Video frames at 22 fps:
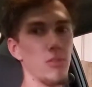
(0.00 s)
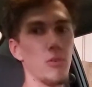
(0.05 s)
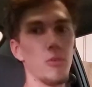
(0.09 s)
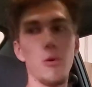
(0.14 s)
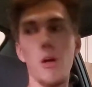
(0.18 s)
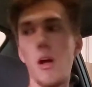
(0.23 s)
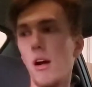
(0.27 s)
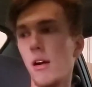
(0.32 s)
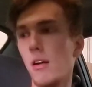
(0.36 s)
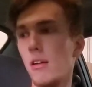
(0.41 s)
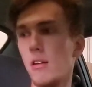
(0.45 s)
The
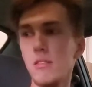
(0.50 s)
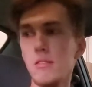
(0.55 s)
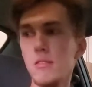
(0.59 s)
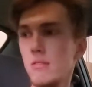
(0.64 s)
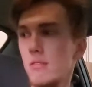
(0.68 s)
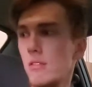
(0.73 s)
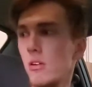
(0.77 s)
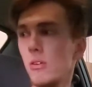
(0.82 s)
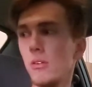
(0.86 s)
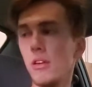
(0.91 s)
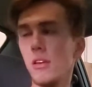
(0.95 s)
rockers
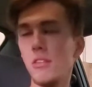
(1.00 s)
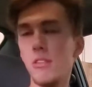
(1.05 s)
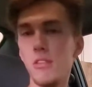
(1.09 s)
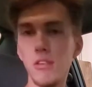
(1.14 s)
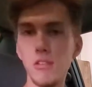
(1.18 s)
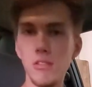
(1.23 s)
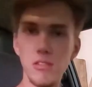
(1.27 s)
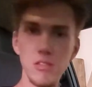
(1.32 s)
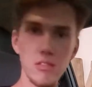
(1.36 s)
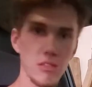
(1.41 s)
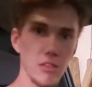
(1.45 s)
don't
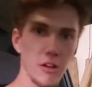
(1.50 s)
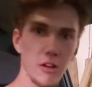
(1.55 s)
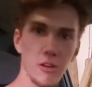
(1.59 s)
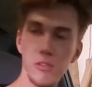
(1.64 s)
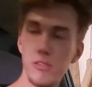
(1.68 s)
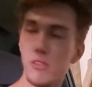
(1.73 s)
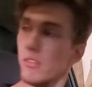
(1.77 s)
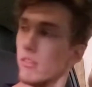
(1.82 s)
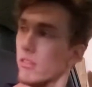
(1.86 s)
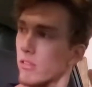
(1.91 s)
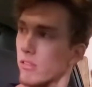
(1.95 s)
exist.
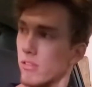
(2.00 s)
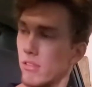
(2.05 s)
There's